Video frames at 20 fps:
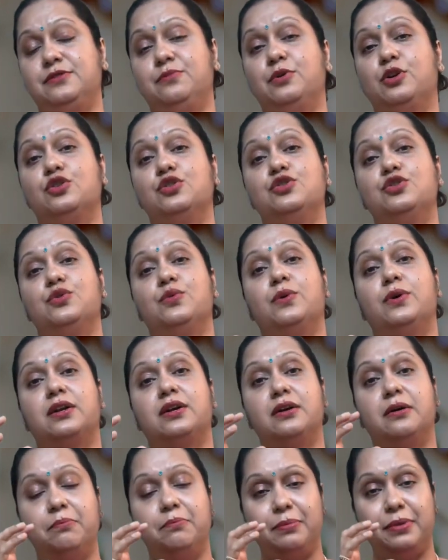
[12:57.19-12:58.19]
because you were
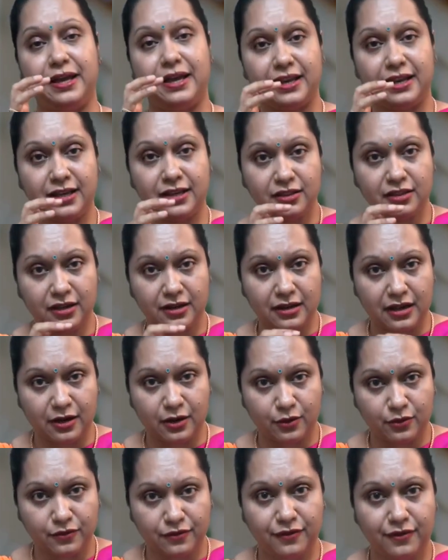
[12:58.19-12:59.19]
comparing the
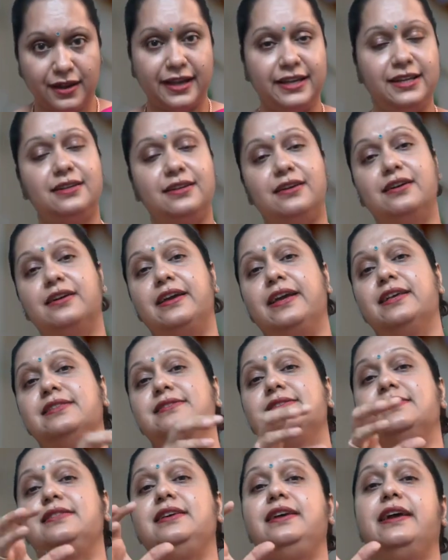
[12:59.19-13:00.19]
noun flight
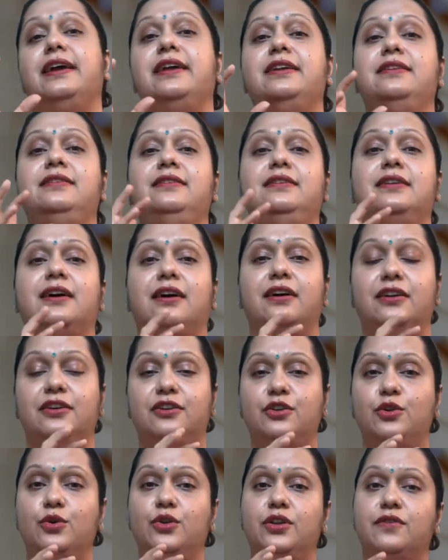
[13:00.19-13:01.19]
against the
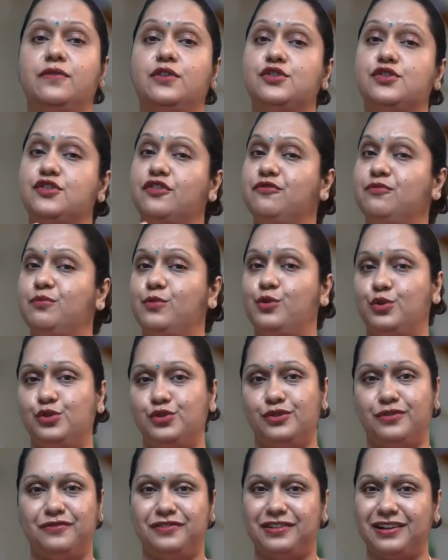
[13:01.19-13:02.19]
entire universe of modes
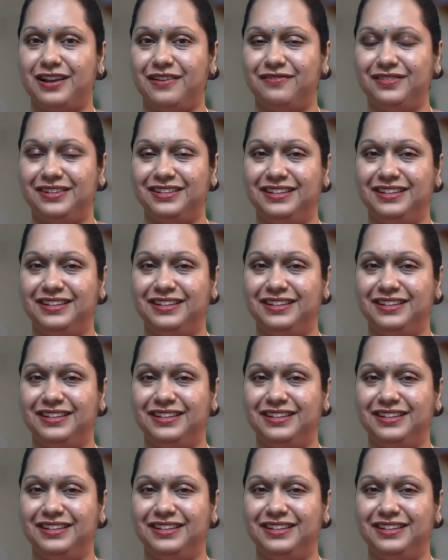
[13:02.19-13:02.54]
of travel.